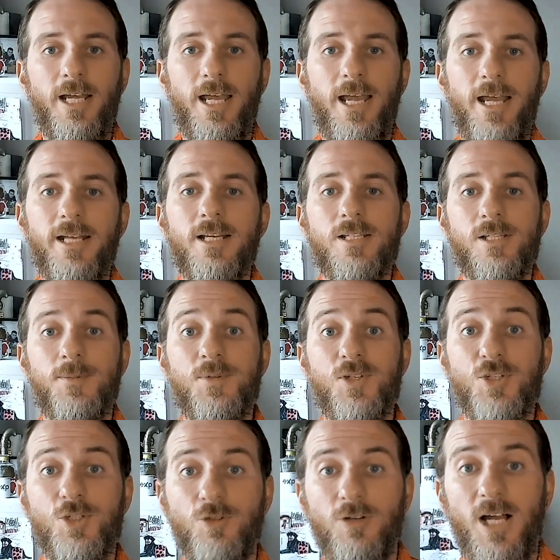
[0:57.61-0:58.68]
and
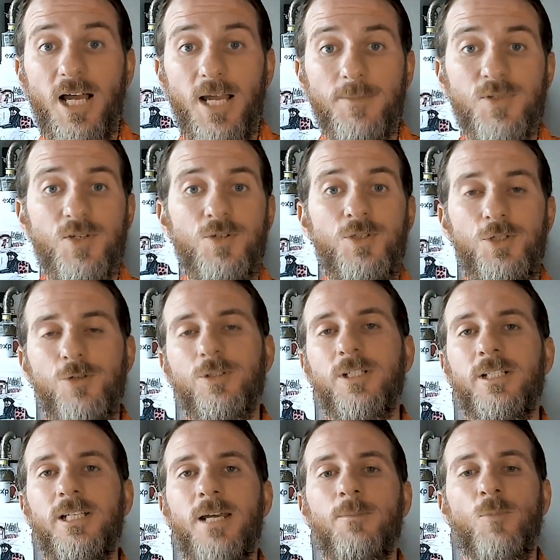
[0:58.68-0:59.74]
subscribe so you
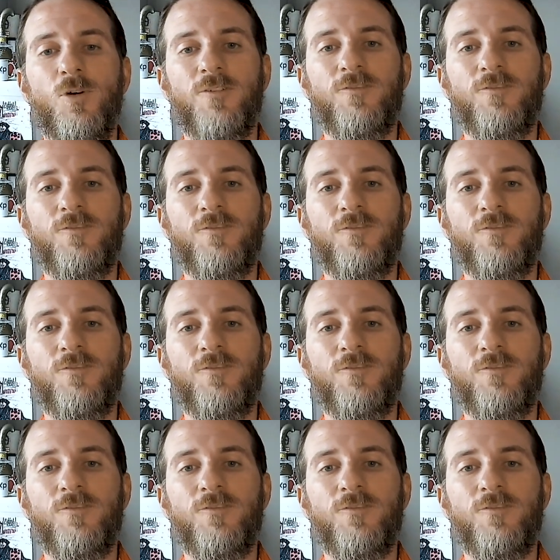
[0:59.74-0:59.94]
can get more